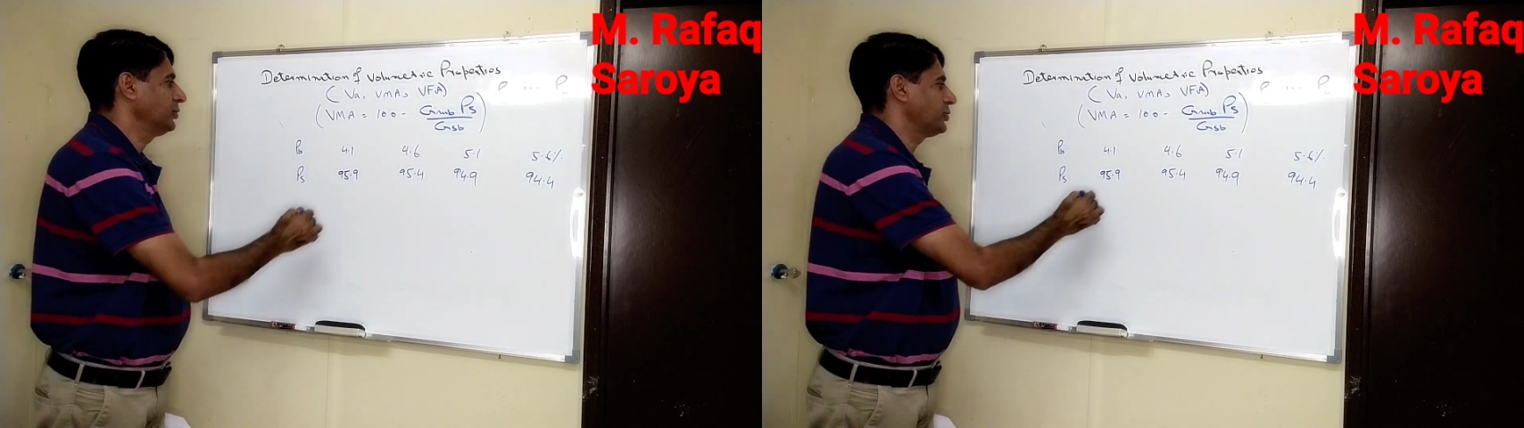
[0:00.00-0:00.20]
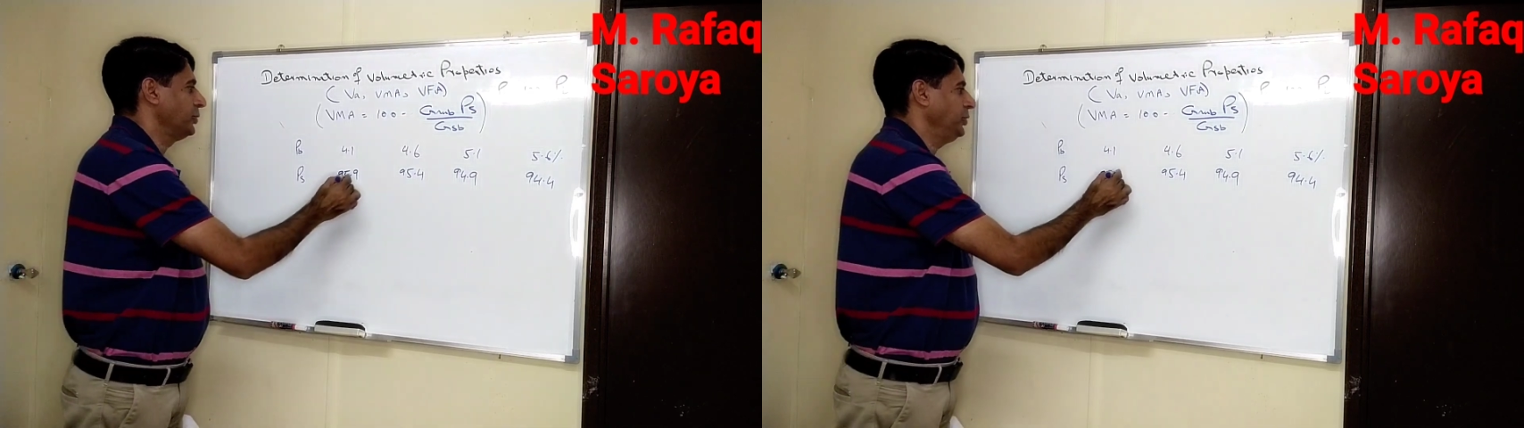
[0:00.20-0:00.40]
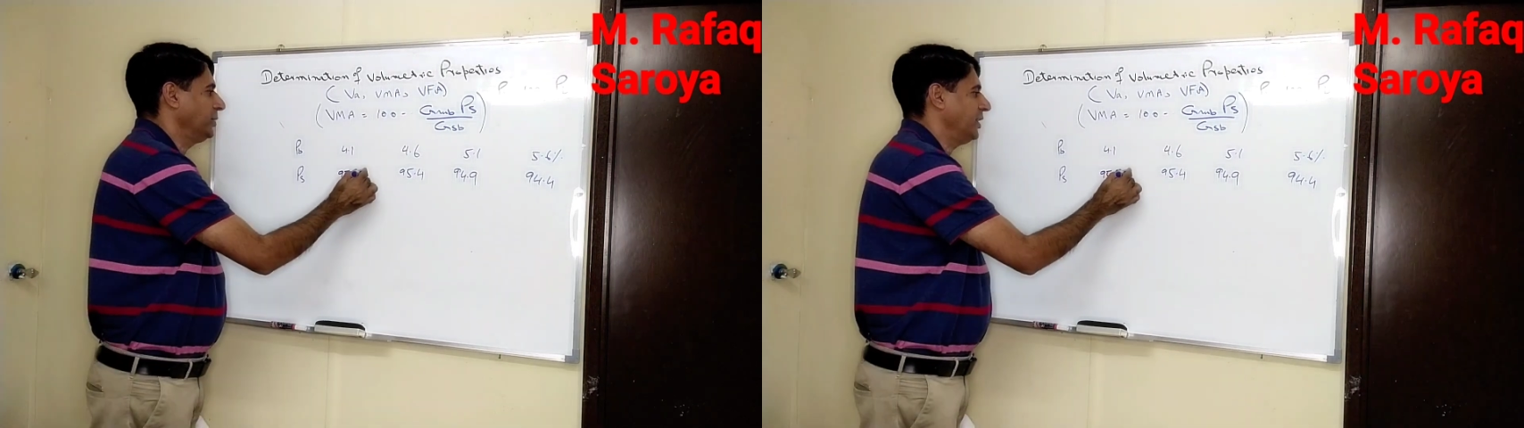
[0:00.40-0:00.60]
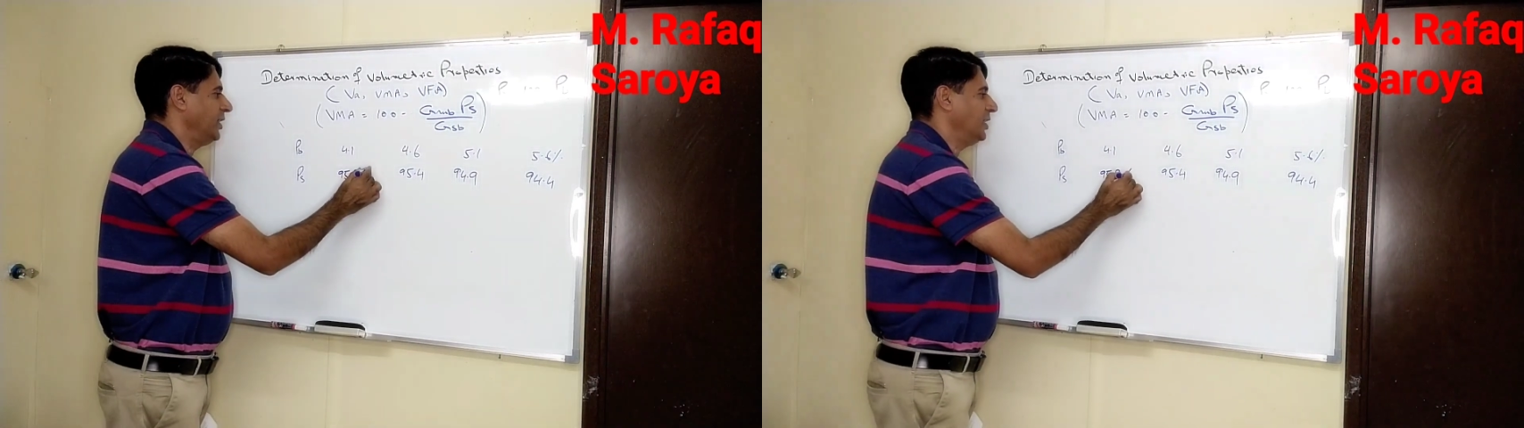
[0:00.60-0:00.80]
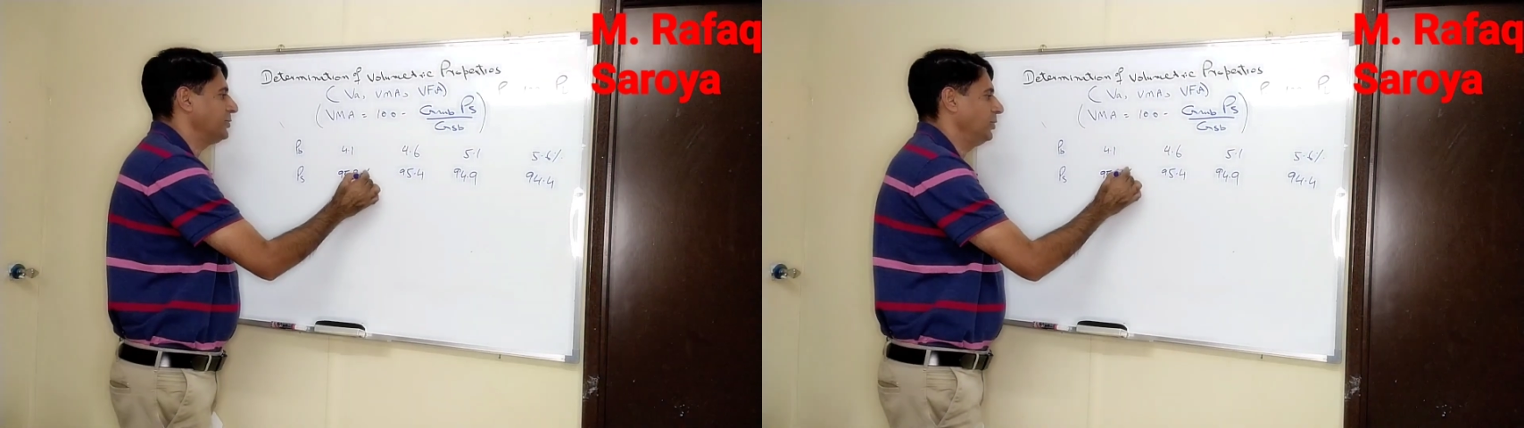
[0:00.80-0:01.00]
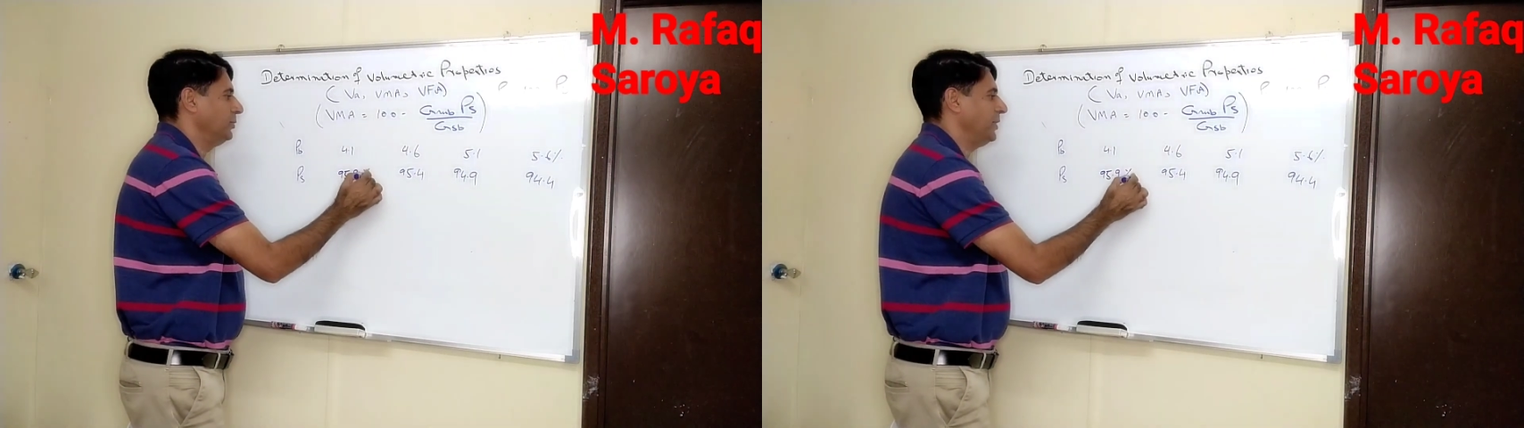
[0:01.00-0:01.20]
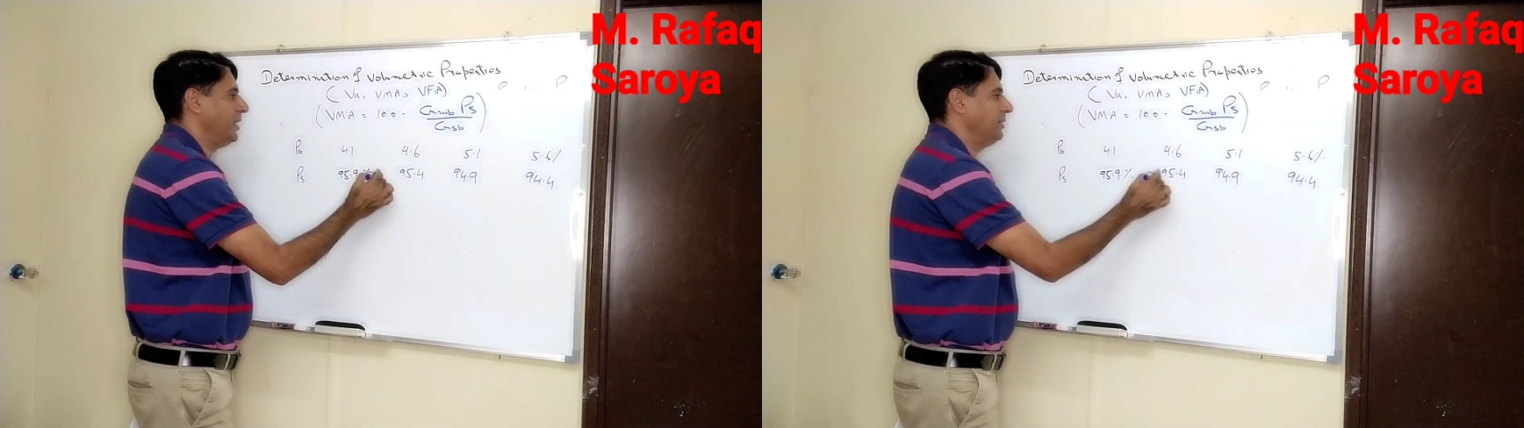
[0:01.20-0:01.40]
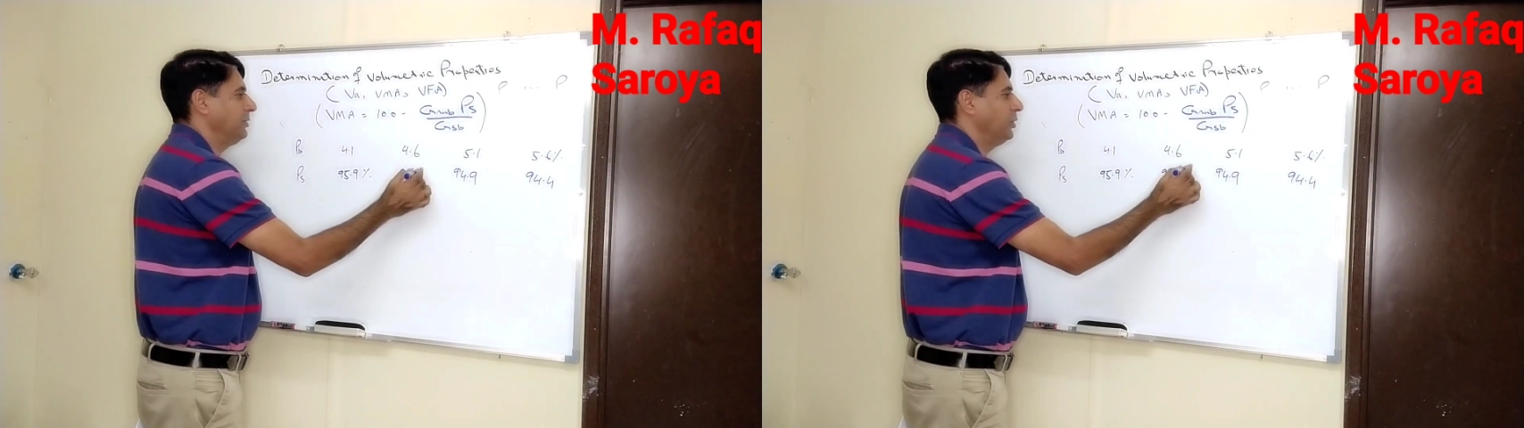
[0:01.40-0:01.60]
So you can also, for